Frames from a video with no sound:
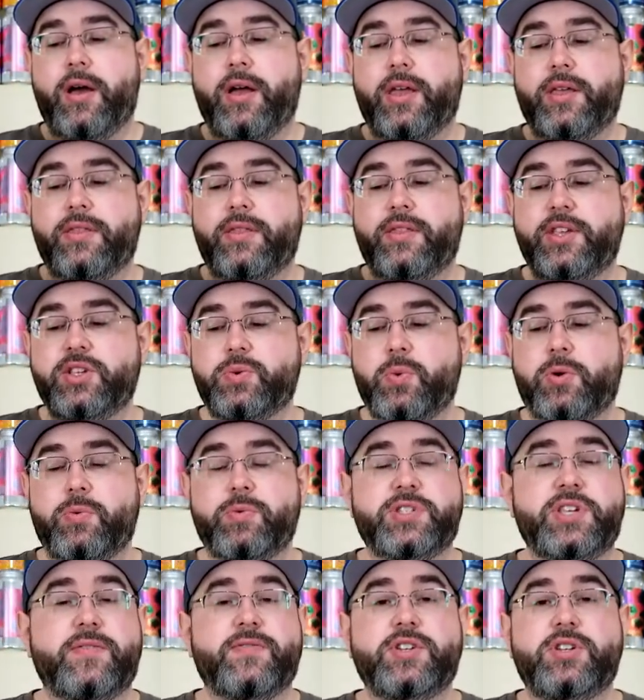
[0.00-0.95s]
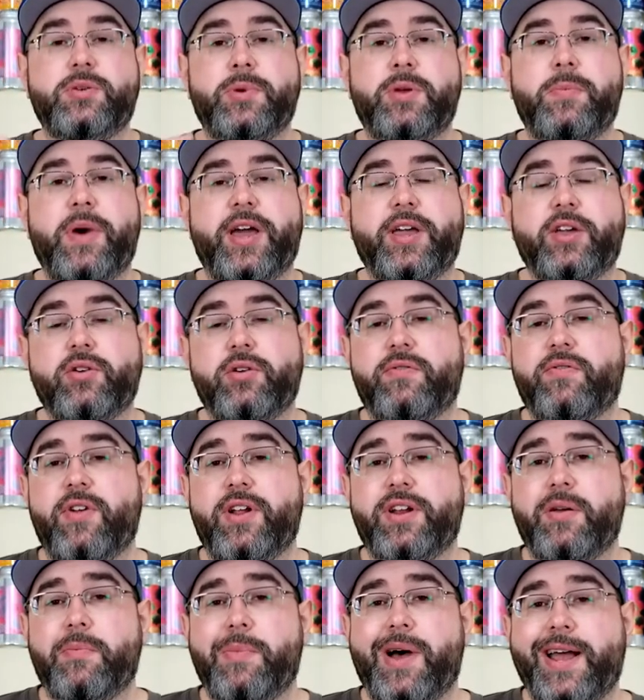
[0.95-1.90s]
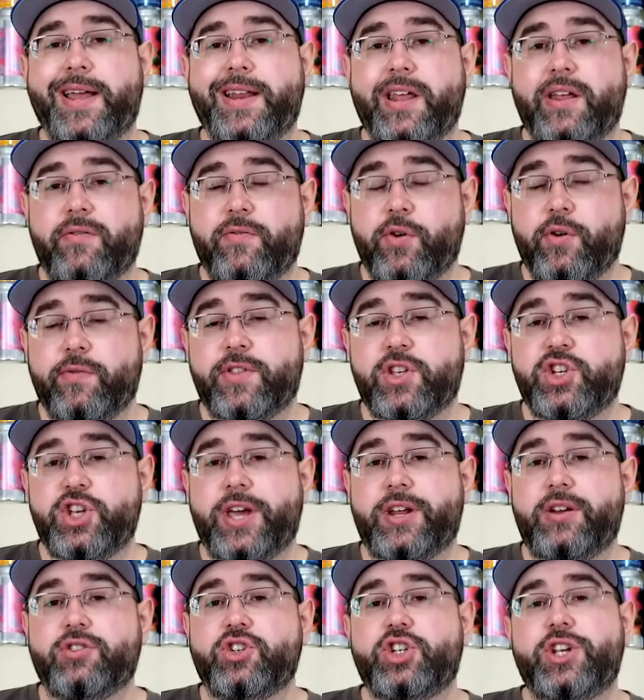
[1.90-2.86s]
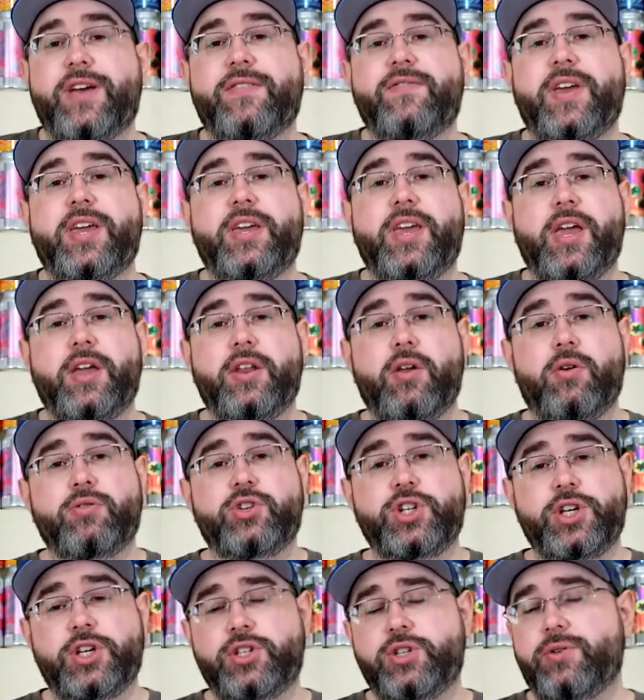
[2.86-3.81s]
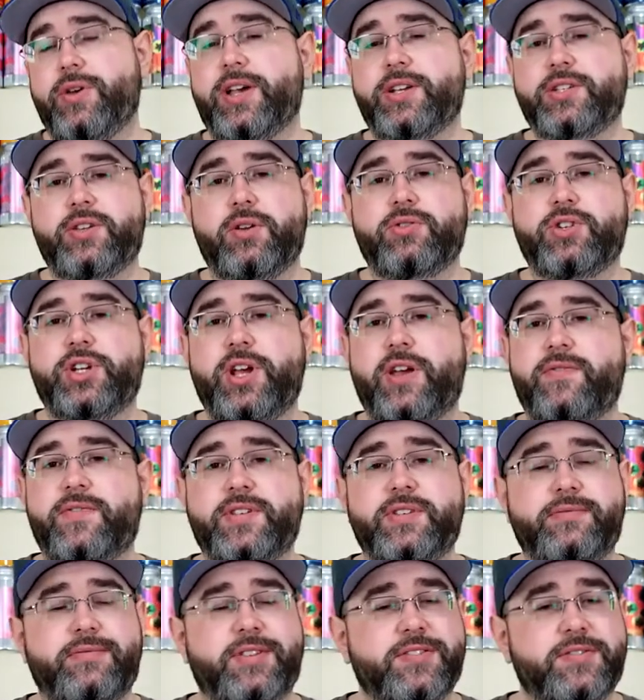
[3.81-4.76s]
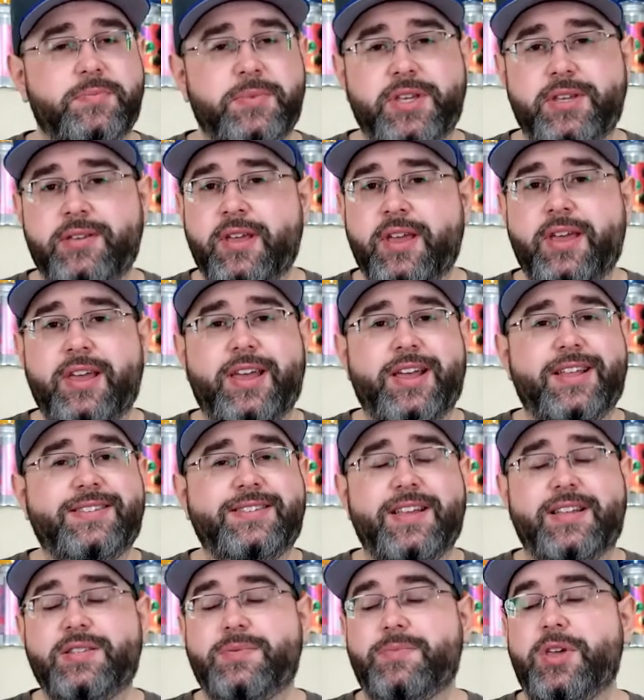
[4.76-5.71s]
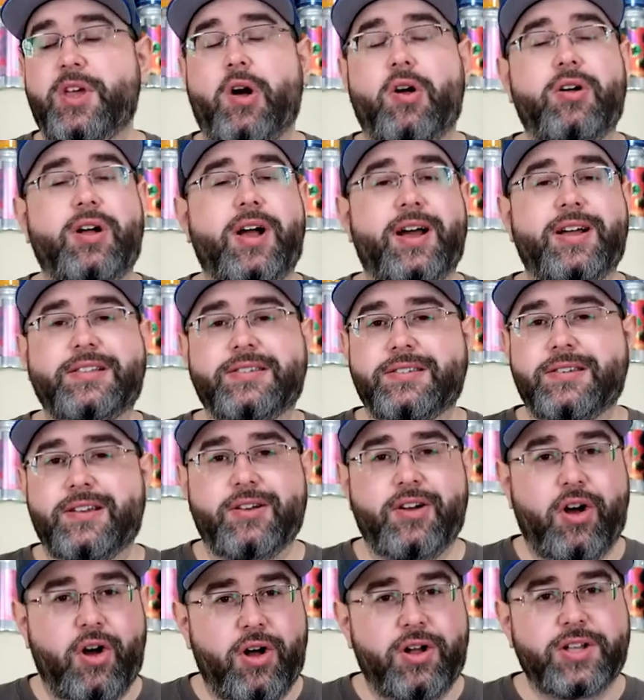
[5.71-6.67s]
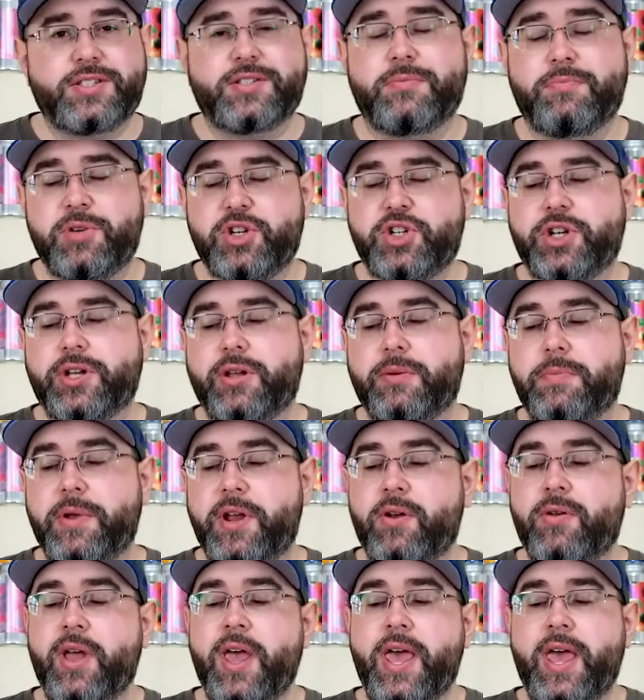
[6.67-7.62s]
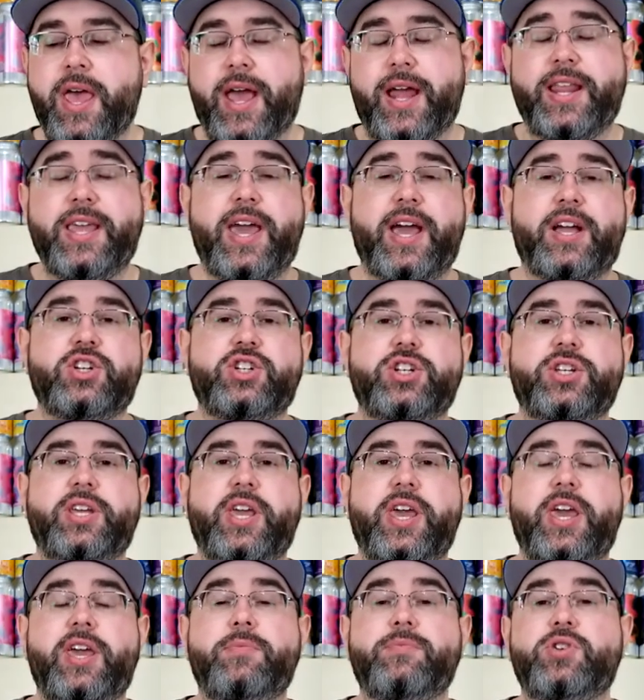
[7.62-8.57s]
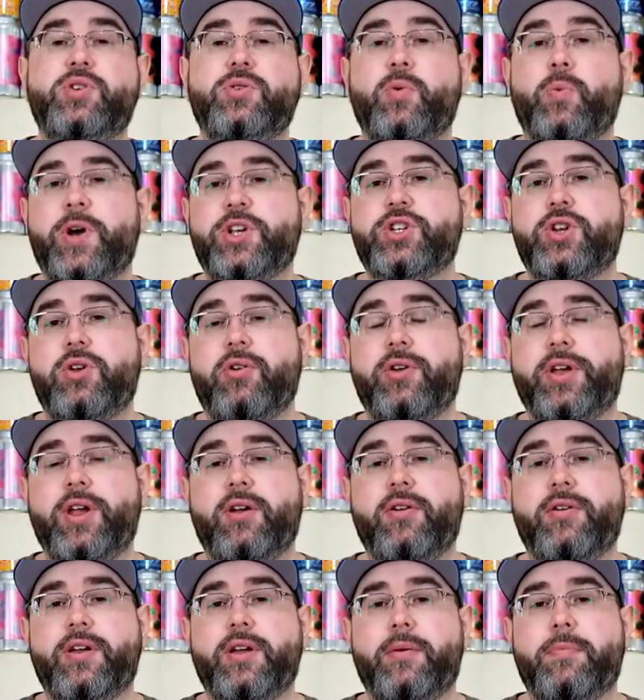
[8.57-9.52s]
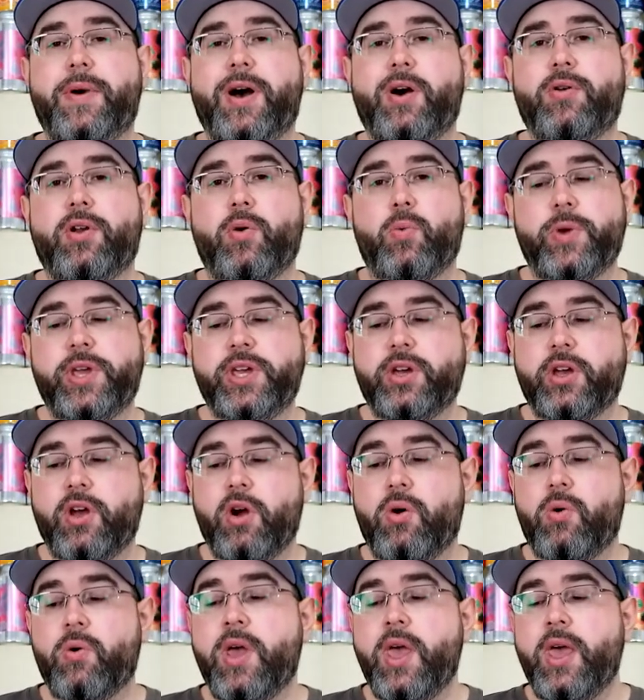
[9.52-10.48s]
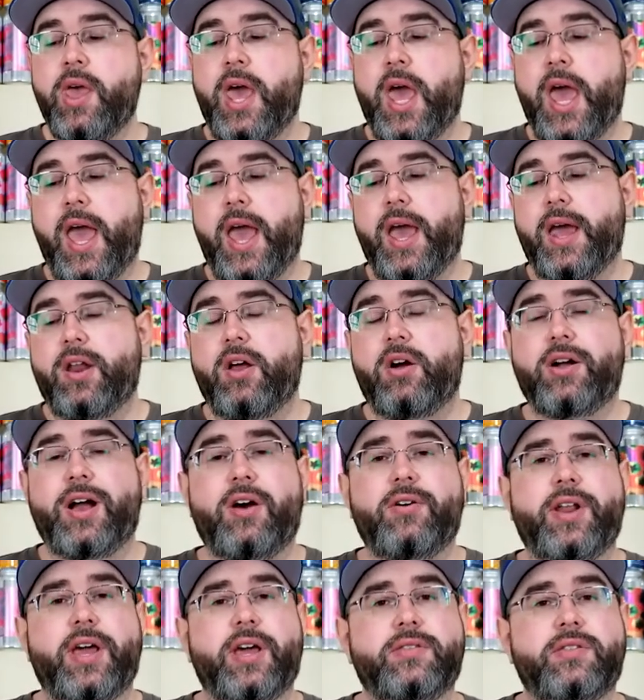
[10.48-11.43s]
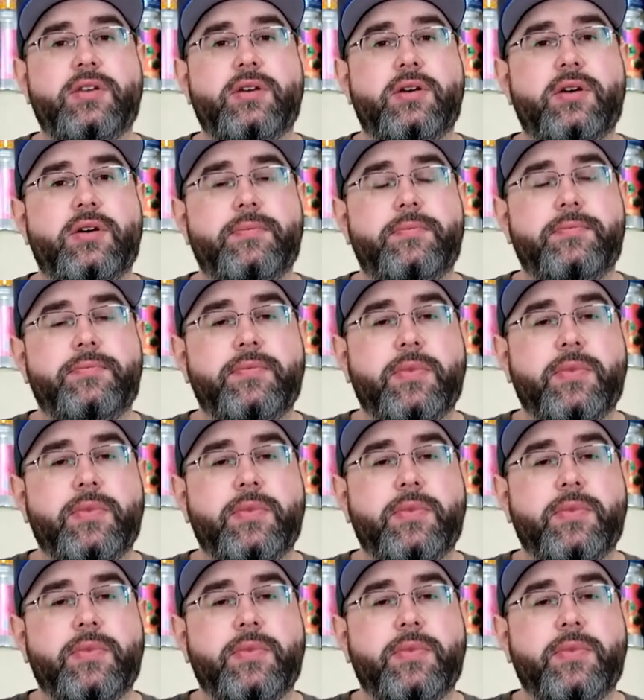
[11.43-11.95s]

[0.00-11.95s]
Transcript: This one was given to me by a good friend of mine and viewer of the channel, Jeff, aka No Jinx. You guys know Jeff. He gives me and sends me all kinds of awesome Michigan beer. And he actually came to the West New York area about a week ago and hung out at the